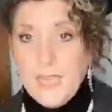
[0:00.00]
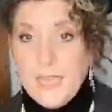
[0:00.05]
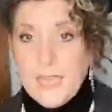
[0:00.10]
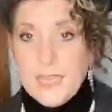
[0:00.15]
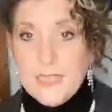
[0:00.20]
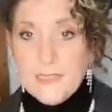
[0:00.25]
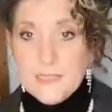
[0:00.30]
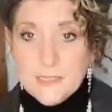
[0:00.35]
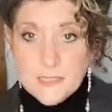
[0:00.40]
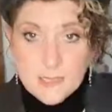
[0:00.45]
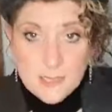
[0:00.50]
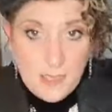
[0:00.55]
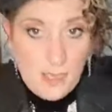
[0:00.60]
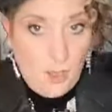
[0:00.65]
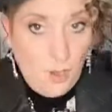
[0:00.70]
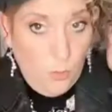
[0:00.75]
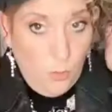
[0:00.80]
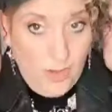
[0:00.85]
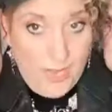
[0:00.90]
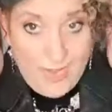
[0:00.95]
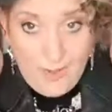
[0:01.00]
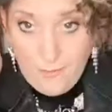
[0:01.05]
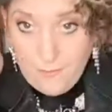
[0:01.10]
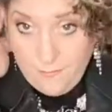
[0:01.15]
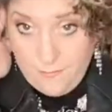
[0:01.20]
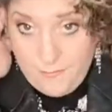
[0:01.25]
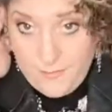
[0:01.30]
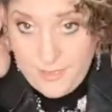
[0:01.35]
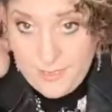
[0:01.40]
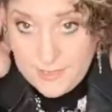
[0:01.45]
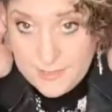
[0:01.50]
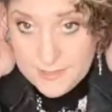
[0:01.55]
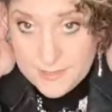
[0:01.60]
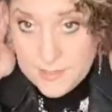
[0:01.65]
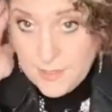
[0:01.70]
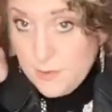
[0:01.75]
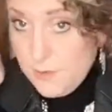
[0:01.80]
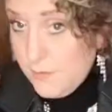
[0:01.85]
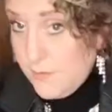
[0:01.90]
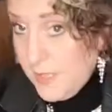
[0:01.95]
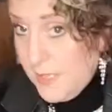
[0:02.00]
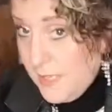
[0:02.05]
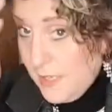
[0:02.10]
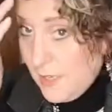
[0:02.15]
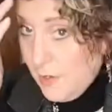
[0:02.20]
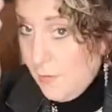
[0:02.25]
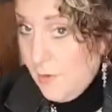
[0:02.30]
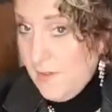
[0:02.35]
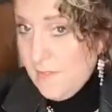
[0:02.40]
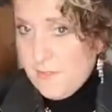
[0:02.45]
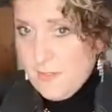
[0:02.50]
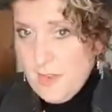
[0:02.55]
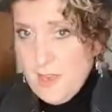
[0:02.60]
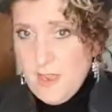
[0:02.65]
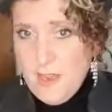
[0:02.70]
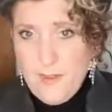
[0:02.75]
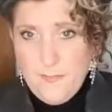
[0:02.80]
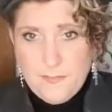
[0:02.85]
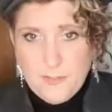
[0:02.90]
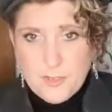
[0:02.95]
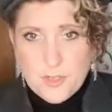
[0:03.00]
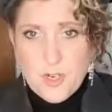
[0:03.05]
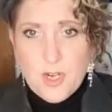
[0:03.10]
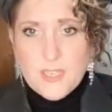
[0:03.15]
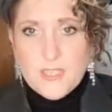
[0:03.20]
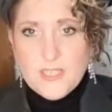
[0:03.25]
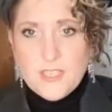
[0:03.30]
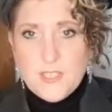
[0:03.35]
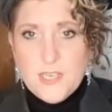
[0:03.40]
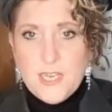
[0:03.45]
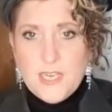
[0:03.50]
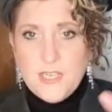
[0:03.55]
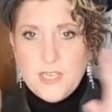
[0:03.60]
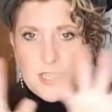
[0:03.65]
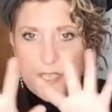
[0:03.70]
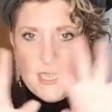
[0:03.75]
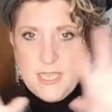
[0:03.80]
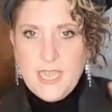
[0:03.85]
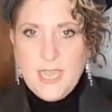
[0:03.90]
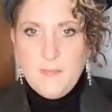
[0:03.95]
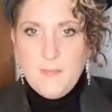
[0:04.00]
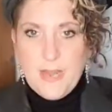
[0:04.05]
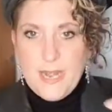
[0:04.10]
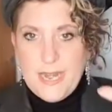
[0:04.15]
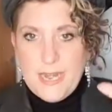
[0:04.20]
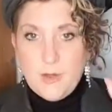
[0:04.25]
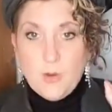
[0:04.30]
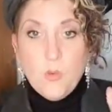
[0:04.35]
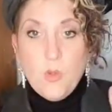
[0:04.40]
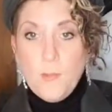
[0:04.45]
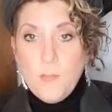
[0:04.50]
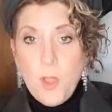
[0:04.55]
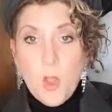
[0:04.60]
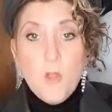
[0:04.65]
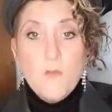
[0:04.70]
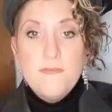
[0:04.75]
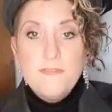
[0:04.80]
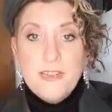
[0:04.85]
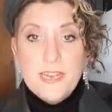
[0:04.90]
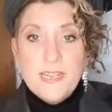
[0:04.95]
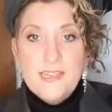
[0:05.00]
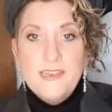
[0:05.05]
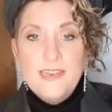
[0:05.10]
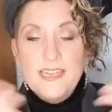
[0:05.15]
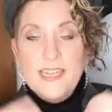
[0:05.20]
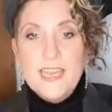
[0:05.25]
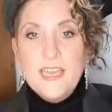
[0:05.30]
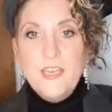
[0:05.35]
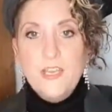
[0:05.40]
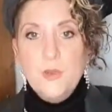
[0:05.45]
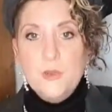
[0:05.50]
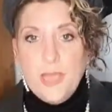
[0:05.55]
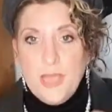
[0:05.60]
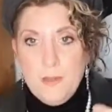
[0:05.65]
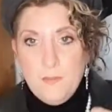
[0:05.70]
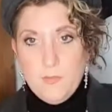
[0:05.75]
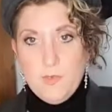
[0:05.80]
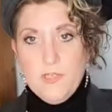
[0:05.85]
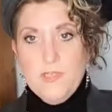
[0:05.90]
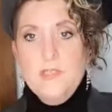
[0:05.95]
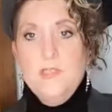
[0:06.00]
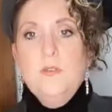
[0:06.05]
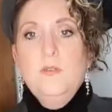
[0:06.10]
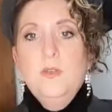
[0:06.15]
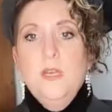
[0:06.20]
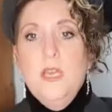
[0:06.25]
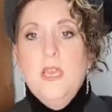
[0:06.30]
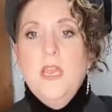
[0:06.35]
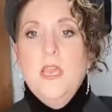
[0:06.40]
That is the whole outfit. So there you go. I've kind of tried to change the camera angle. I'm hopefully going to get a new camera soon.